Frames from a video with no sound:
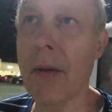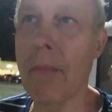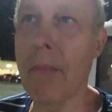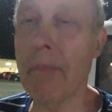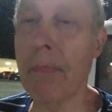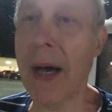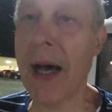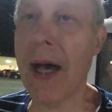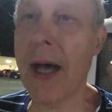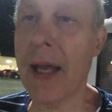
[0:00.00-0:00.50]

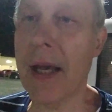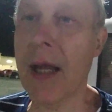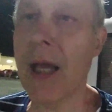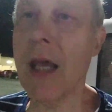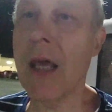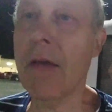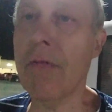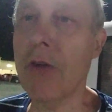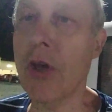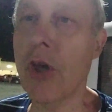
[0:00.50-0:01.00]
but
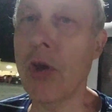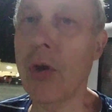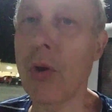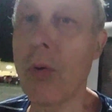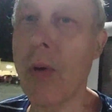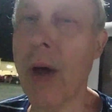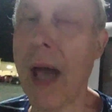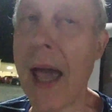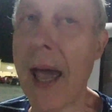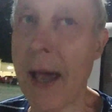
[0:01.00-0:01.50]
if
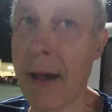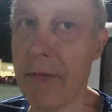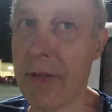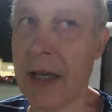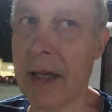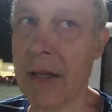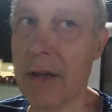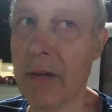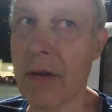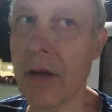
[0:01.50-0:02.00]
you have
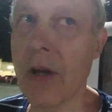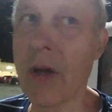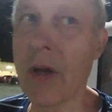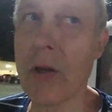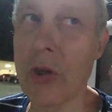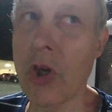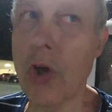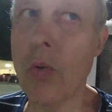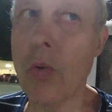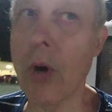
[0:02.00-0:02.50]
it,
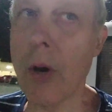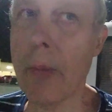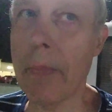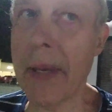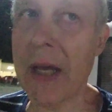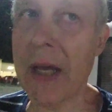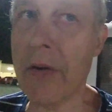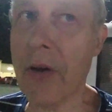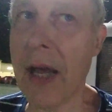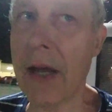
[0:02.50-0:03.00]
you will
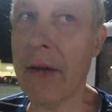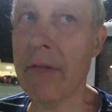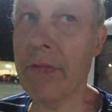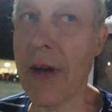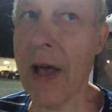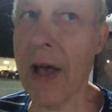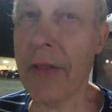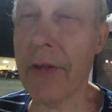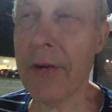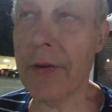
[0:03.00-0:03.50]
be
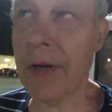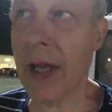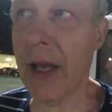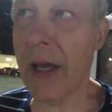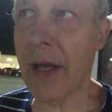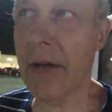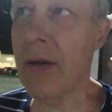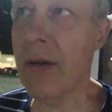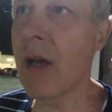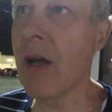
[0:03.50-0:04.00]
grandfathered
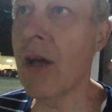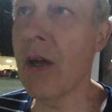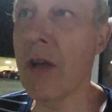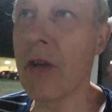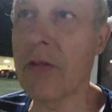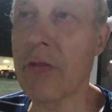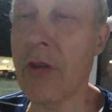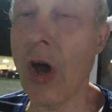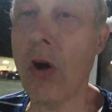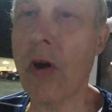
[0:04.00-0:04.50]
in.
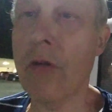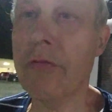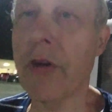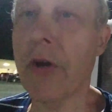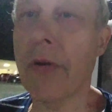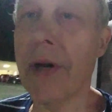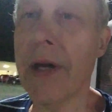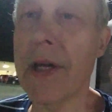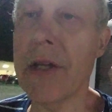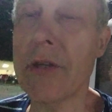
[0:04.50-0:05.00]
So if
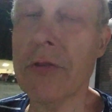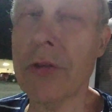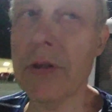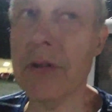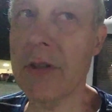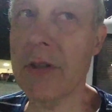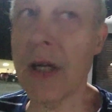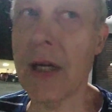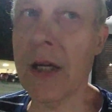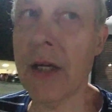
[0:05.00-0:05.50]
you're
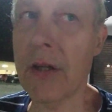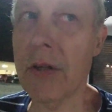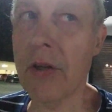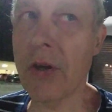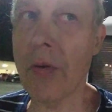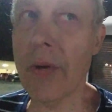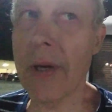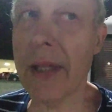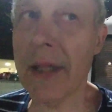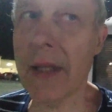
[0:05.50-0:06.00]
interested in
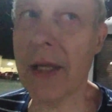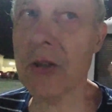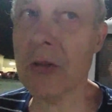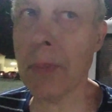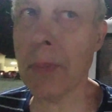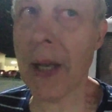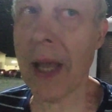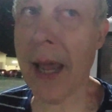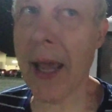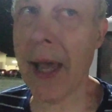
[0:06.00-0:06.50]
doing this
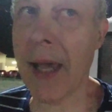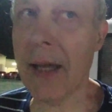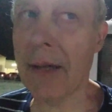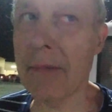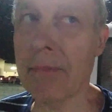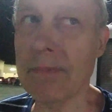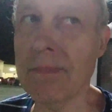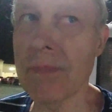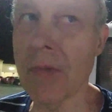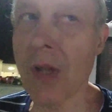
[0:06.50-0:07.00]
plan,